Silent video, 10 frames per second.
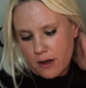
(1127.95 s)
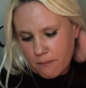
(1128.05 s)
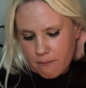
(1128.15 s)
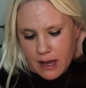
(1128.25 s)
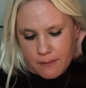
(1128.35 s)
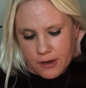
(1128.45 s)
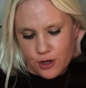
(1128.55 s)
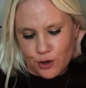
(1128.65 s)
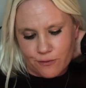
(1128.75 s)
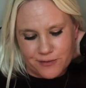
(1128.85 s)
Maybe
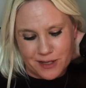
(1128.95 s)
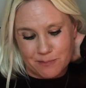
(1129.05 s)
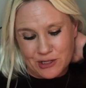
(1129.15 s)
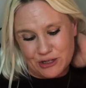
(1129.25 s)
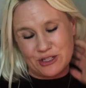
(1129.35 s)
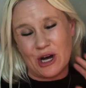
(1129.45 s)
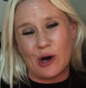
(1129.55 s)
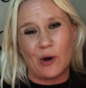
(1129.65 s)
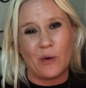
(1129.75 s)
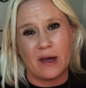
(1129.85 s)
you've dipped your
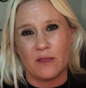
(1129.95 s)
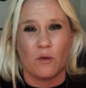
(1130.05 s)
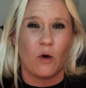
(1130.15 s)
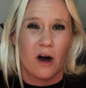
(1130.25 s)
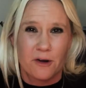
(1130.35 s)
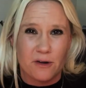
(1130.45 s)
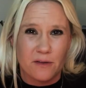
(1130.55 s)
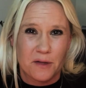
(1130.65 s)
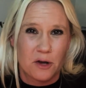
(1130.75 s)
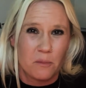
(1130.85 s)
toe in the water a
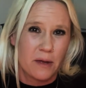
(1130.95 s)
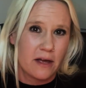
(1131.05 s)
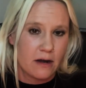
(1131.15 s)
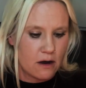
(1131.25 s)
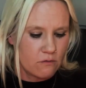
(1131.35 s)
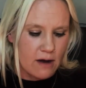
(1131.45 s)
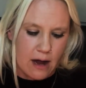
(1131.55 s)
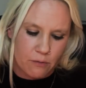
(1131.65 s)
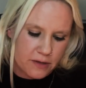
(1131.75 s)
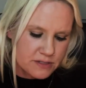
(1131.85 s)
little bit
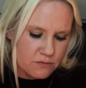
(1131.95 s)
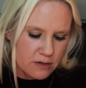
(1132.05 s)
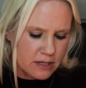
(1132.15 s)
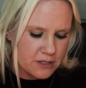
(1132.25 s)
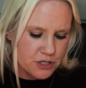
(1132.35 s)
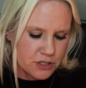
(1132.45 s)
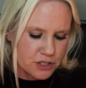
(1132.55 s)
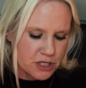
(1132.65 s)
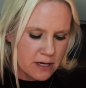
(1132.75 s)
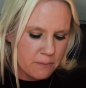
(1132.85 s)
around this
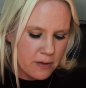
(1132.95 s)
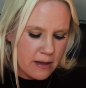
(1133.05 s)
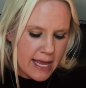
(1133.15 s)
relationship